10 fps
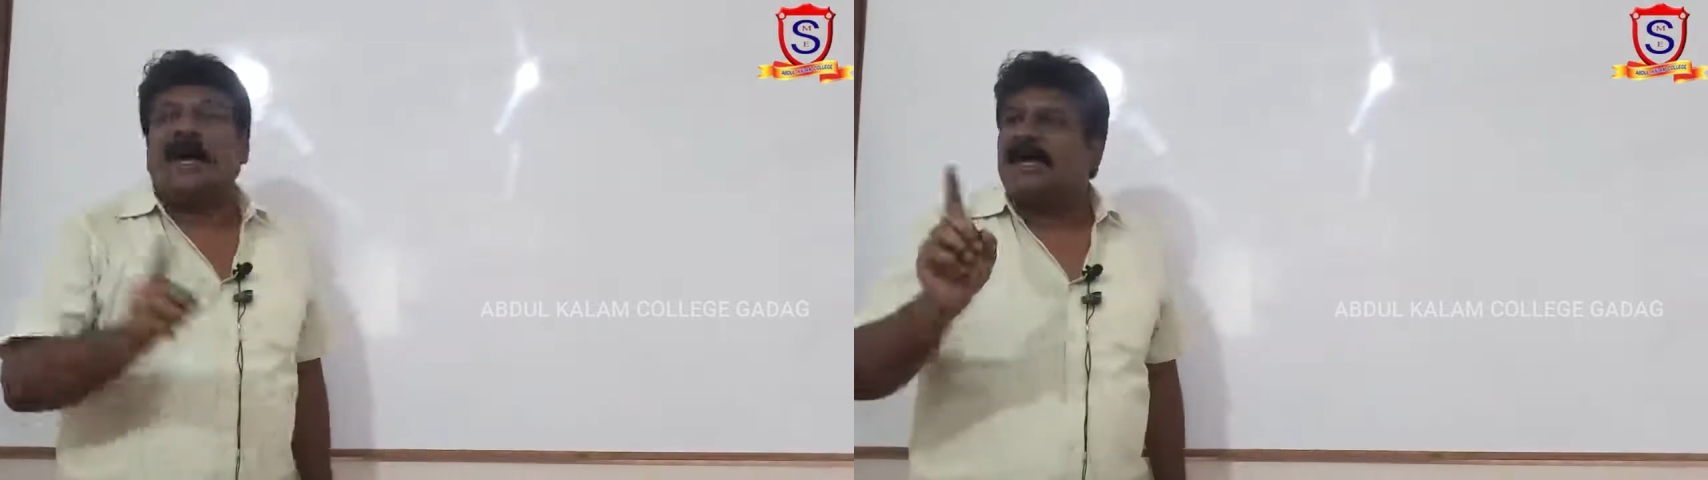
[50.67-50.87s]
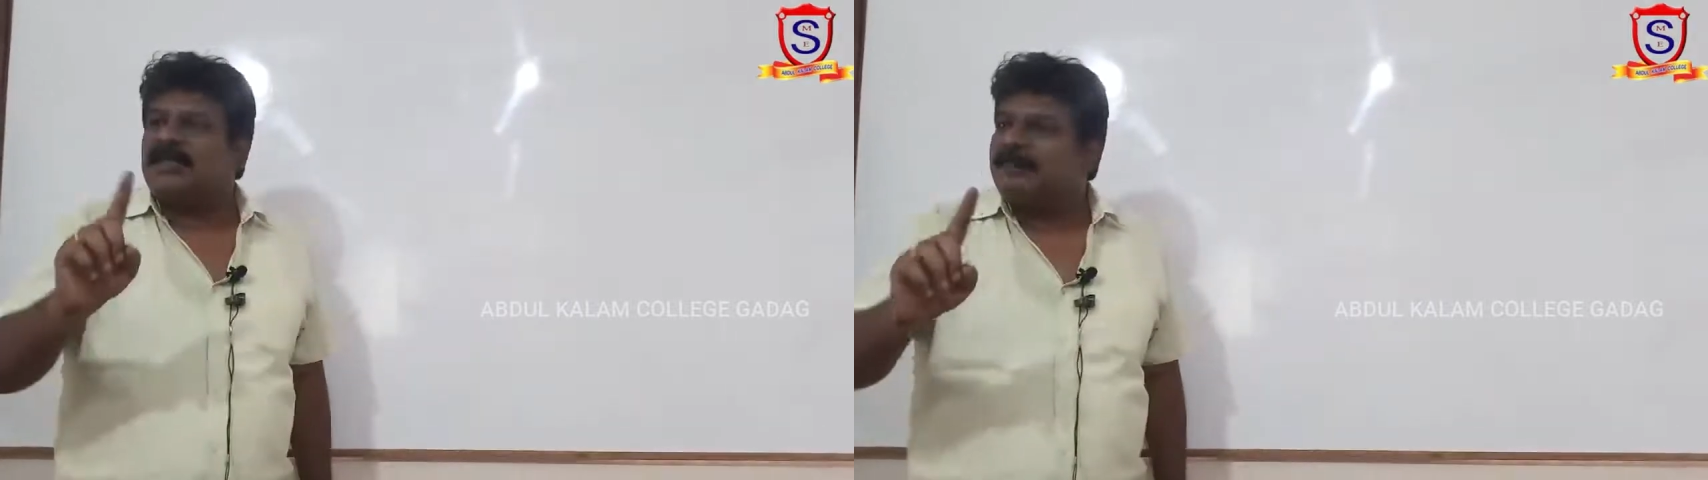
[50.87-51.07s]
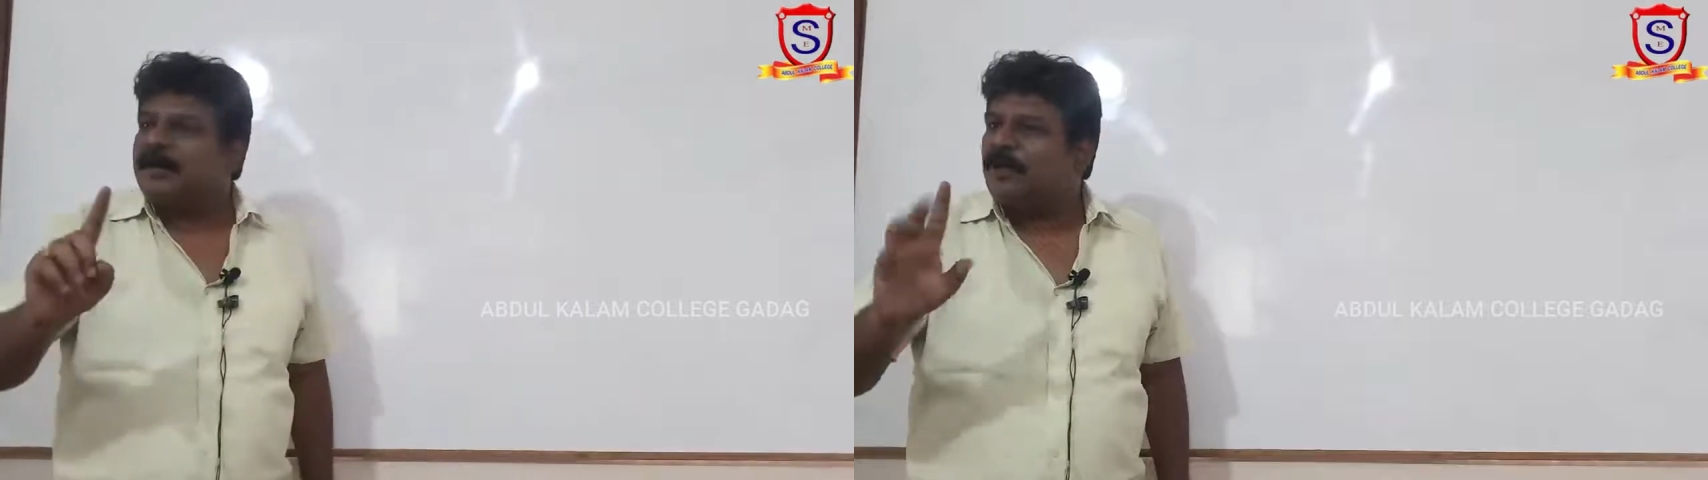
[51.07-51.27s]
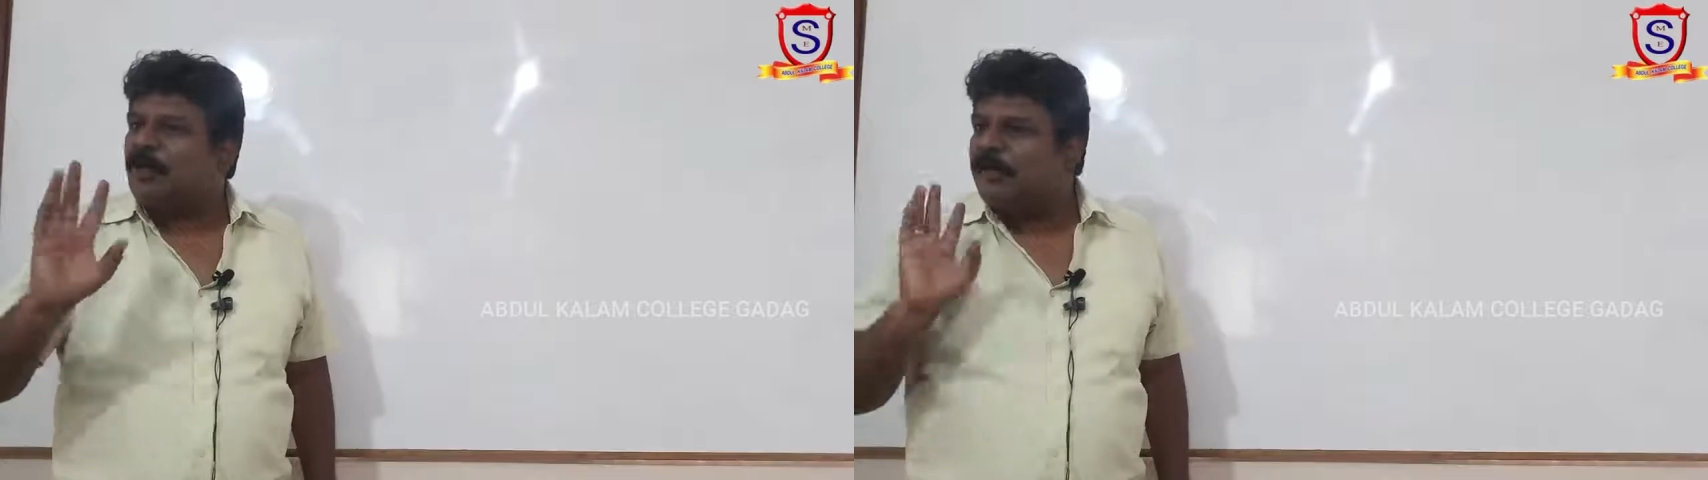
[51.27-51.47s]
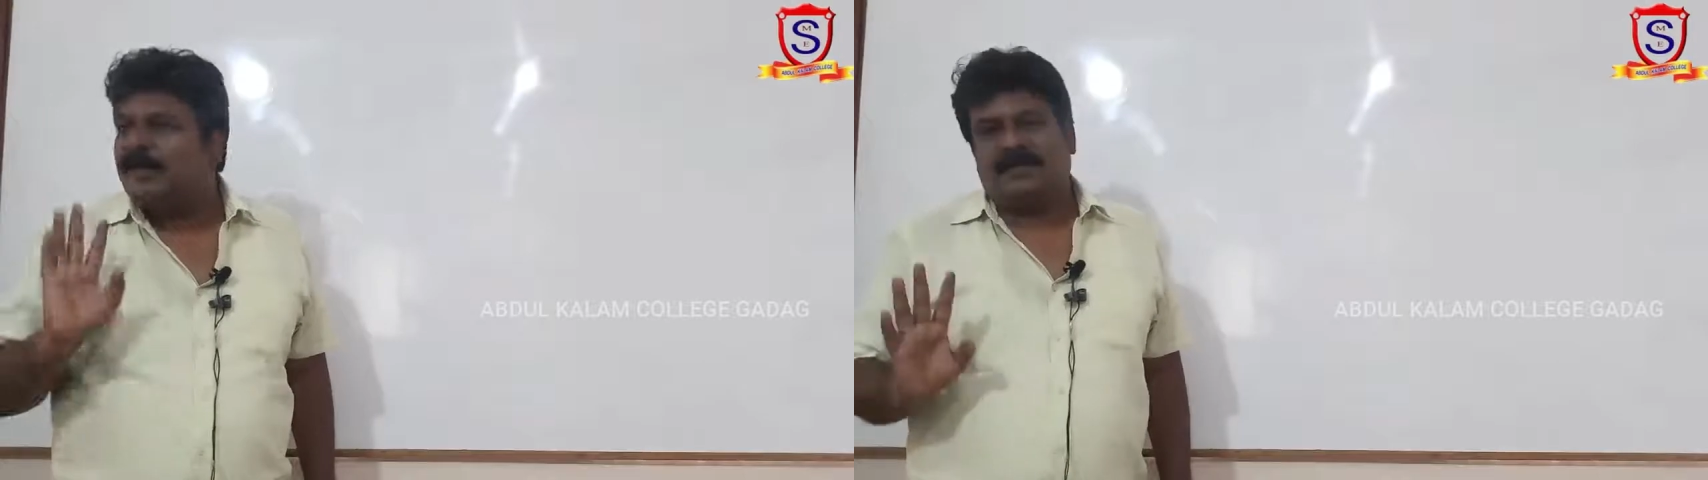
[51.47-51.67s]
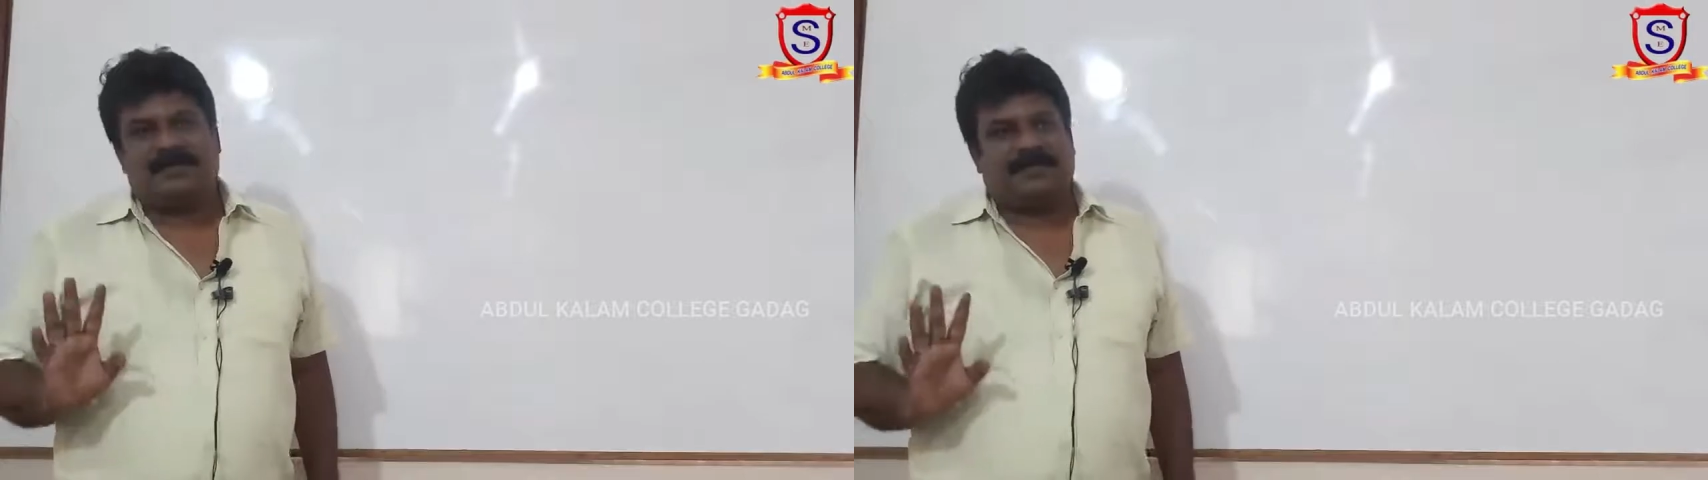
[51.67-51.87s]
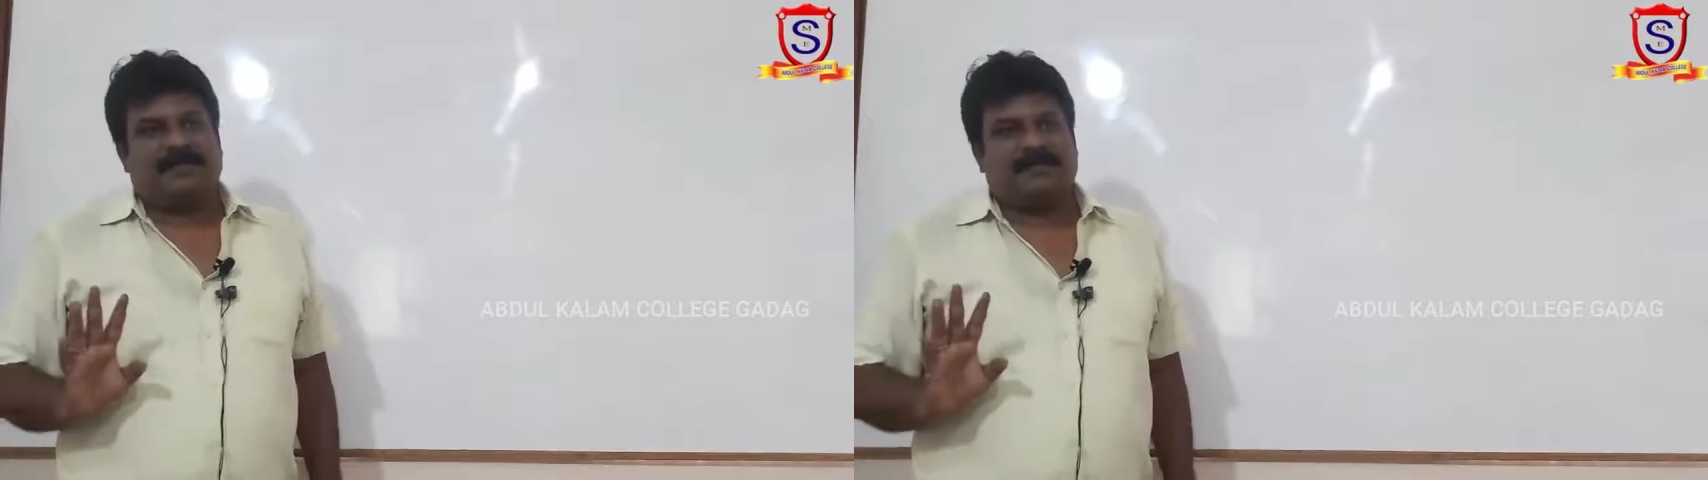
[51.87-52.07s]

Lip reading: arithmetic operators.